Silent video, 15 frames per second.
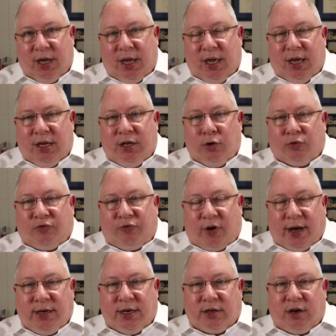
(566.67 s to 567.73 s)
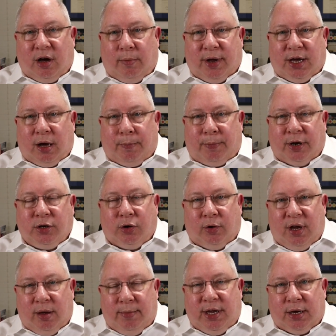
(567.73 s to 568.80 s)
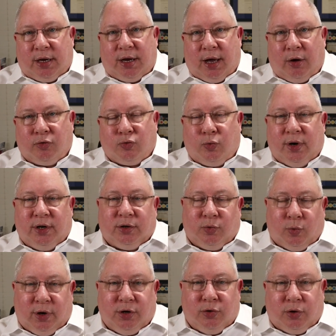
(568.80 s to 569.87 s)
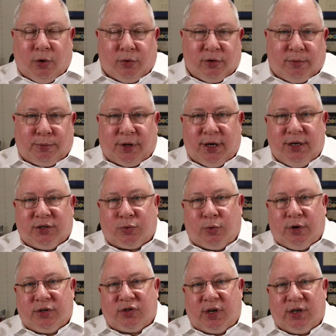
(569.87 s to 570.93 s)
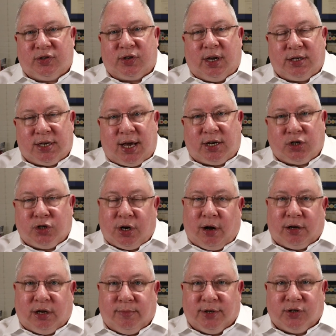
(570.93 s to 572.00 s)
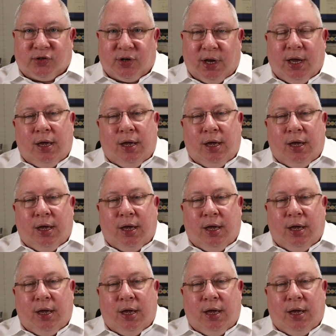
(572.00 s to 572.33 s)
You'll find it coming up on your IMMI account where you go to the place where it says Attach Documents.